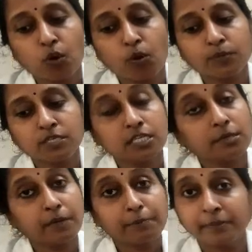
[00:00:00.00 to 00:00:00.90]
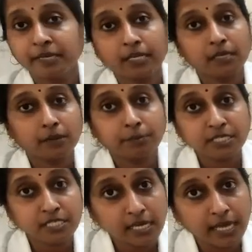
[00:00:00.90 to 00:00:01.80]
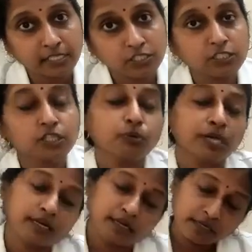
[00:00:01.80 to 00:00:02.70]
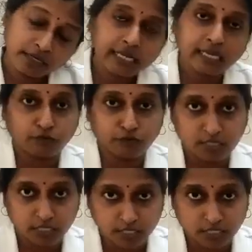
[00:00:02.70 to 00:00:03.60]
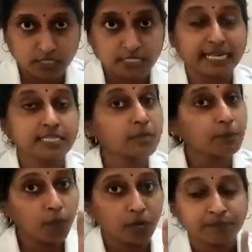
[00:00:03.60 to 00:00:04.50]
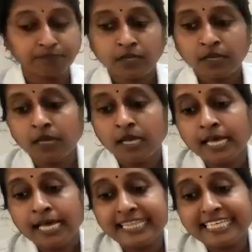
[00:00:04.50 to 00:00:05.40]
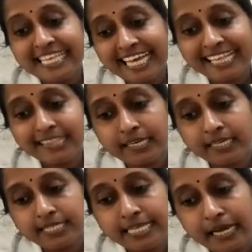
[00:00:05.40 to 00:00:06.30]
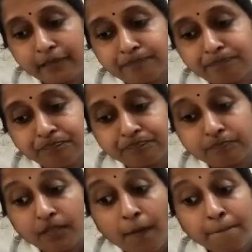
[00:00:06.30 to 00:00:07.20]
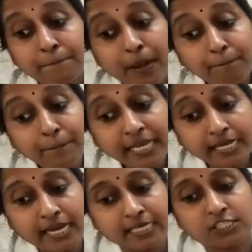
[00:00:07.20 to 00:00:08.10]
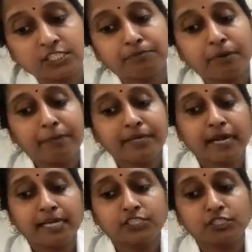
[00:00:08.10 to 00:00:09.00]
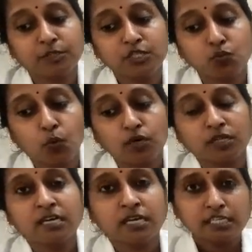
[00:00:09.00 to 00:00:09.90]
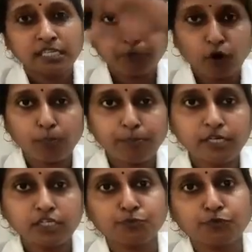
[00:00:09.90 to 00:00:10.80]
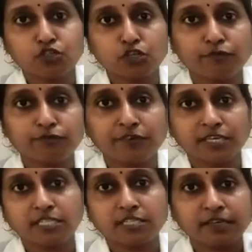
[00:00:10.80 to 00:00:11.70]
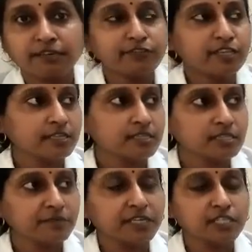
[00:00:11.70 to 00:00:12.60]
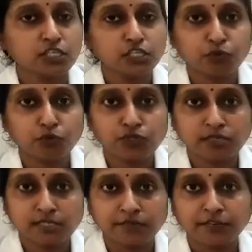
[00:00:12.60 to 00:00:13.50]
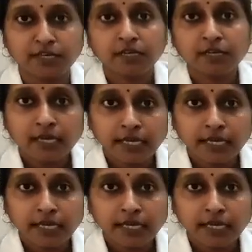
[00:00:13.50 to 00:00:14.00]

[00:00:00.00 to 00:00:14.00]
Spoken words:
so obviously by maintaining personal hygiene, you can take care of the diseases. That is number one. The second thing is that public hygiene. Public hygiene means what? The proper disposal of the waste. If there is a waste disposal somewhere,